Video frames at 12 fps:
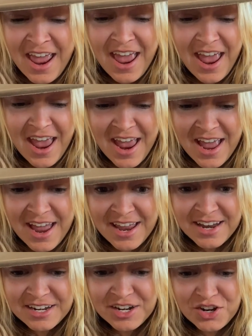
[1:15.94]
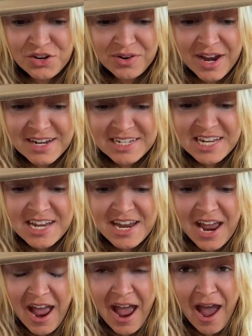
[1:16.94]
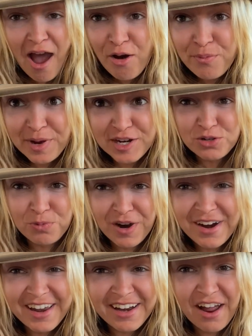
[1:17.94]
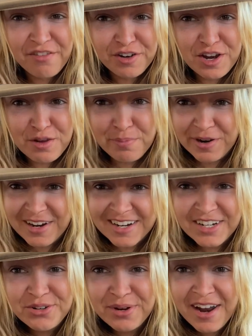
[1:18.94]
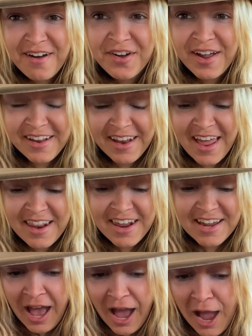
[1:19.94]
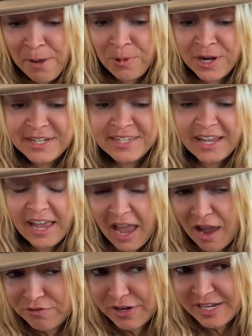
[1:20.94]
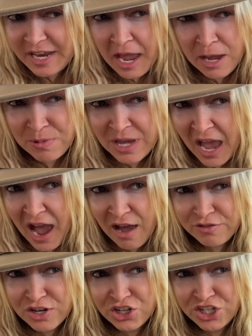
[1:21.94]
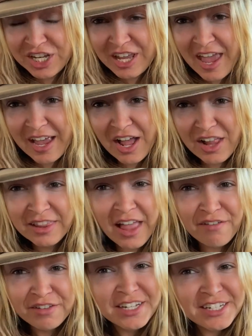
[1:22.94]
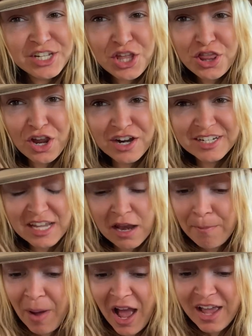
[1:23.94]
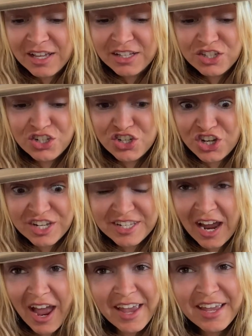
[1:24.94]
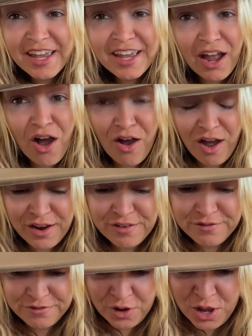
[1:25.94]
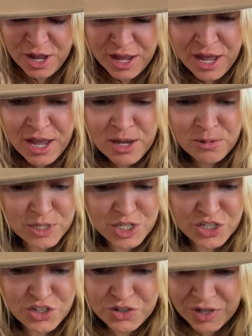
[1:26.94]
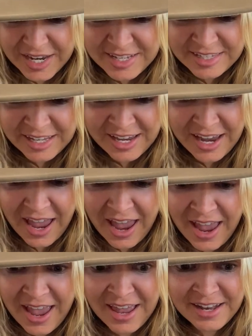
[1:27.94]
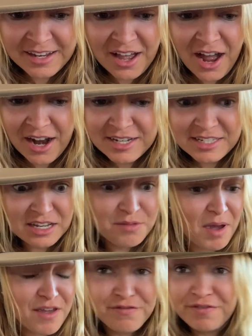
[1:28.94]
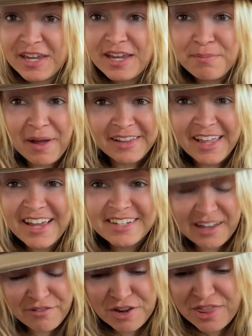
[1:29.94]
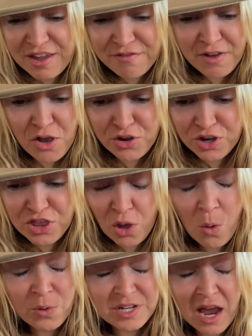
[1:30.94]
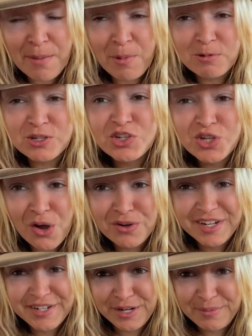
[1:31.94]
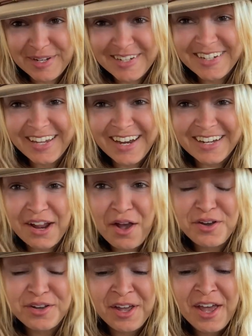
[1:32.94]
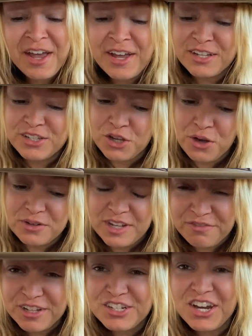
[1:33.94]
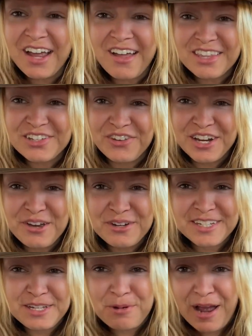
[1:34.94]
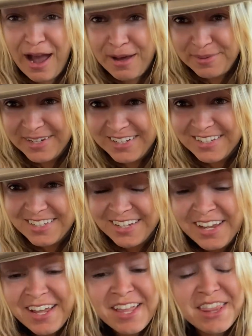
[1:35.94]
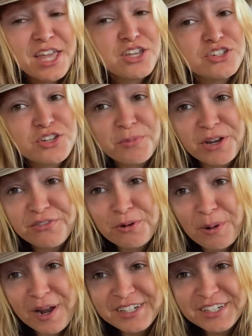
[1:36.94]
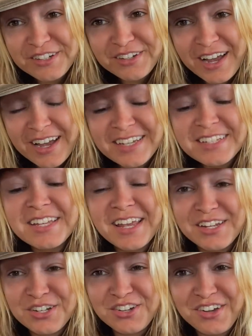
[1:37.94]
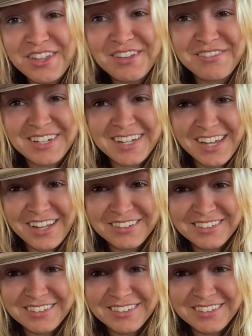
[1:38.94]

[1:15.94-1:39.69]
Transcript: And crazy how much work and effort you put into an elk hunt like this. I want to say every day we averaged like 11 to 13 miles just hiking on foot, which is crazy. And honestly, my feet, my legs, everything felt good the whole time. I was so determined to get an elk. So definitely check out this video and see what happens. Thank you so much for watching, you guys. Enjoy the video.